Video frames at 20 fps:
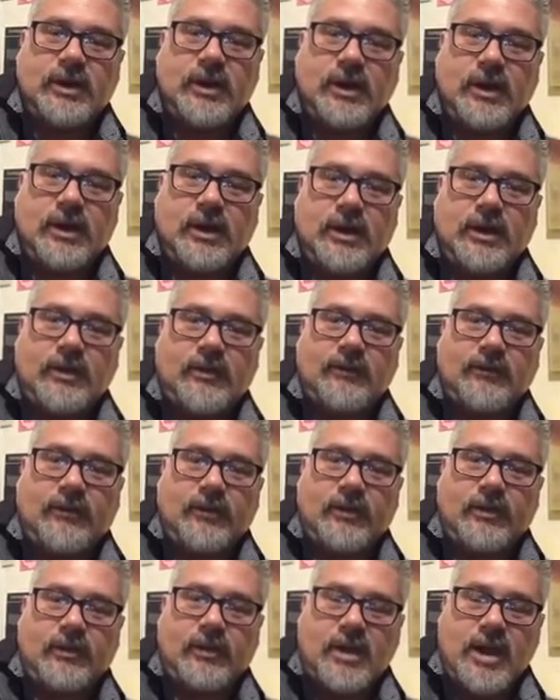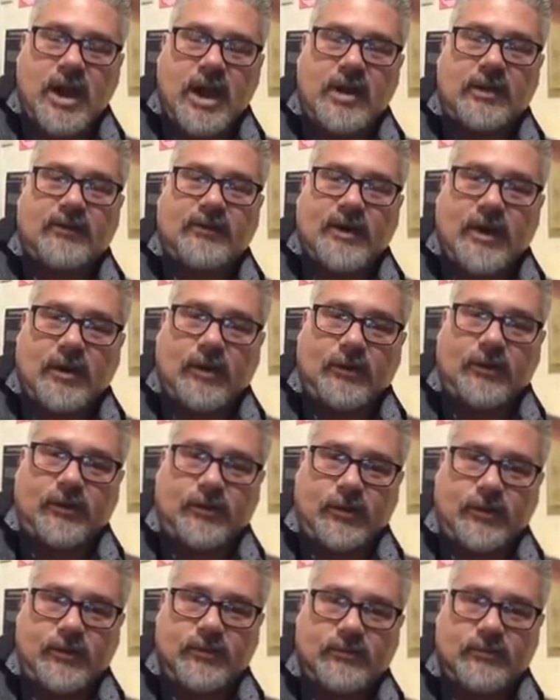and have not followed
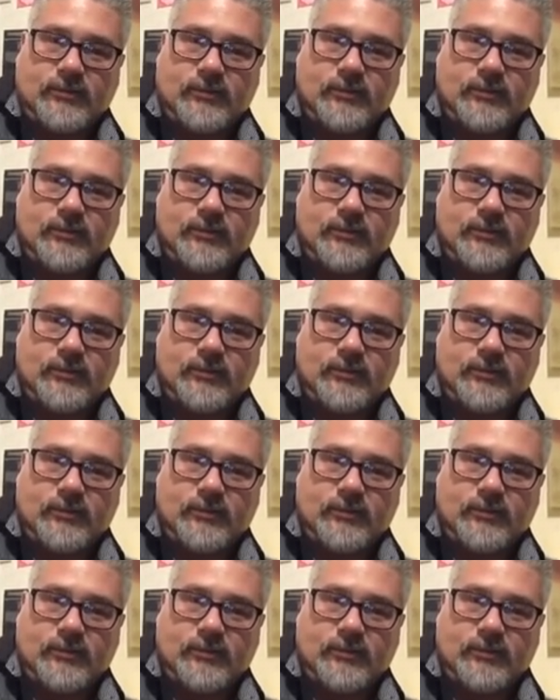through.